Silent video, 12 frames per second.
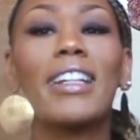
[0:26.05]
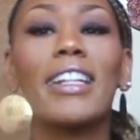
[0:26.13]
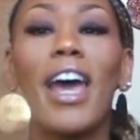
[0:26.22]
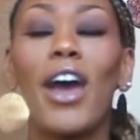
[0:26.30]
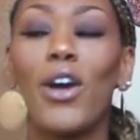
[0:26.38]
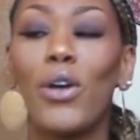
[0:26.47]

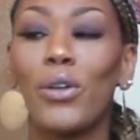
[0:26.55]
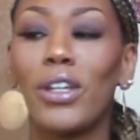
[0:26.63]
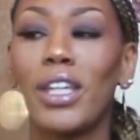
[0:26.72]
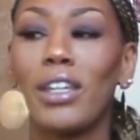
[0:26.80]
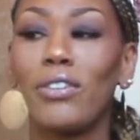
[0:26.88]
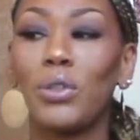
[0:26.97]
Now,
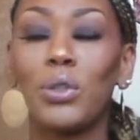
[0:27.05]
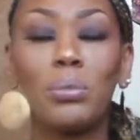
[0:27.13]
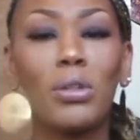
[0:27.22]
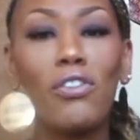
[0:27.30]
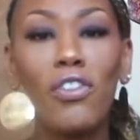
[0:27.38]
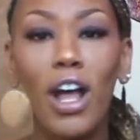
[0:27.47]
if you've
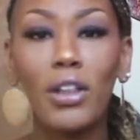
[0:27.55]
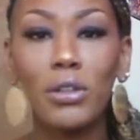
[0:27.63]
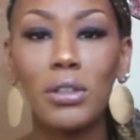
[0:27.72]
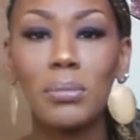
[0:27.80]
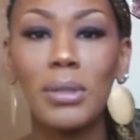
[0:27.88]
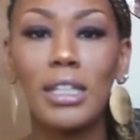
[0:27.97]
been
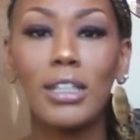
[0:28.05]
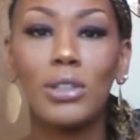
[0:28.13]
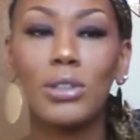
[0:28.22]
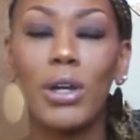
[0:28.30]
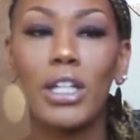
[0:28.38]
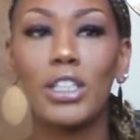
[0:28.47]
following me,
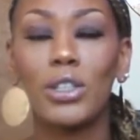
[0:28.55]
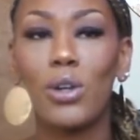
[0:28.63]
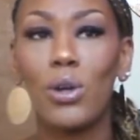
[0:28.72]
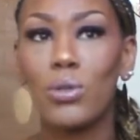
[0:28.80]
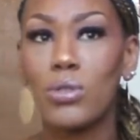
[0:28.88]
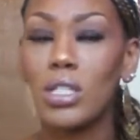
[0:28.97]
you know I did a
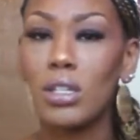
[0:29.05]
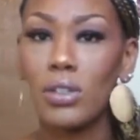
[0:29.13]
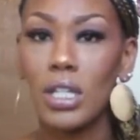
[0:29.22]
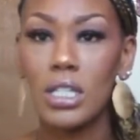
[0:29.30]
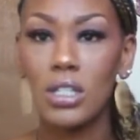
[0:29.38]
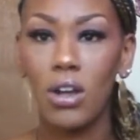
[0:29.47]
whole
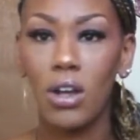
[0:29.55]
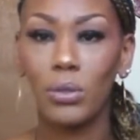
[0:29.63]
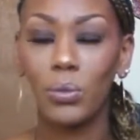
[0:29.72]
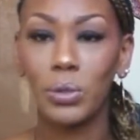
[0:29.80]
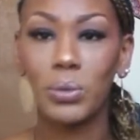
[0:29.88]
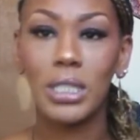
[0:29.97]
series
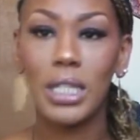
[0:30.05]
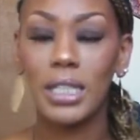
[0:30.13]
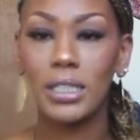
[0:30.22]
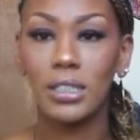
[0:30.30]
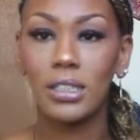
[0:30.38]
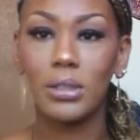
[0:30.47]
on what it was
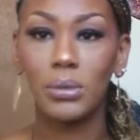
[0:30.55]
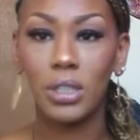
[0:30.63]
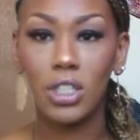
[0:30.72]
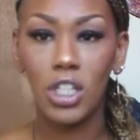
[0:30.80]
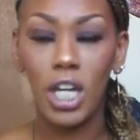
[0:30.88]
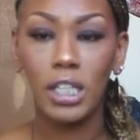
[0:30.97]
like to deal with
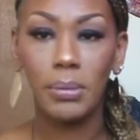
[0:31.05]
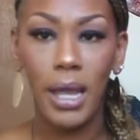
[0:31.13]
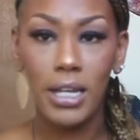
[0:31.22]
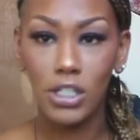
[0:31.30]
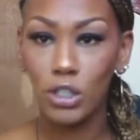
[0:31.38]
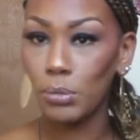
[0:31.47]
the shady
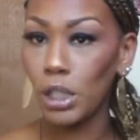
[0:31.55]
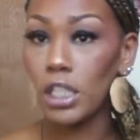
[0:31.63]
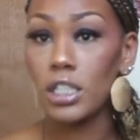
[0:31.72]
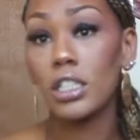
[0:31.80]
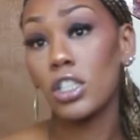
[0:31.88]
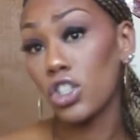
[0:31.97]
pastor
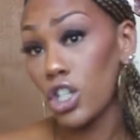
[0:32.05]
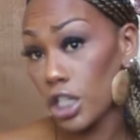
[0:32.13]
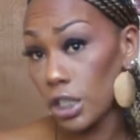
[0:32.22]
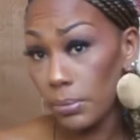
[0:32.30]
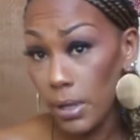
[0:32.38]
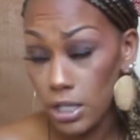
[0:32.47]
because the
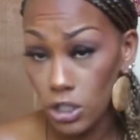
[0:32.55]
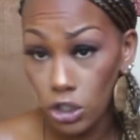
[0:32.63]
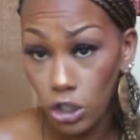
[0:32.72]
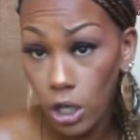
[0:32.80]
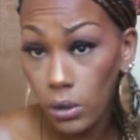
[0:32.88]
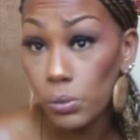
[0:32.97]
shady pastor,
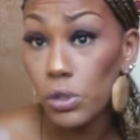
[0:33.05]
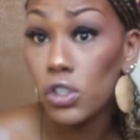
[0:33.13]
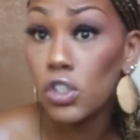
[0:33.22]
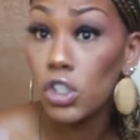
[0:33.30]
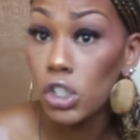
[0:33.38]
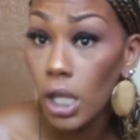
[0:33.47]
y'all, was
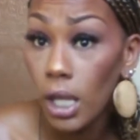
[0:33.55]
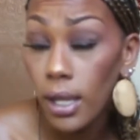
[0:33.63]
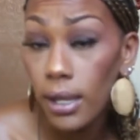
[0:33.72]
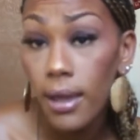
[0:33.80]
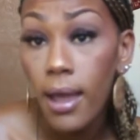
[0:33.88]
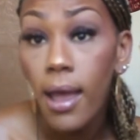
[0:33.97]

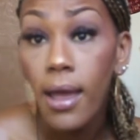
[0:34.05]
shady,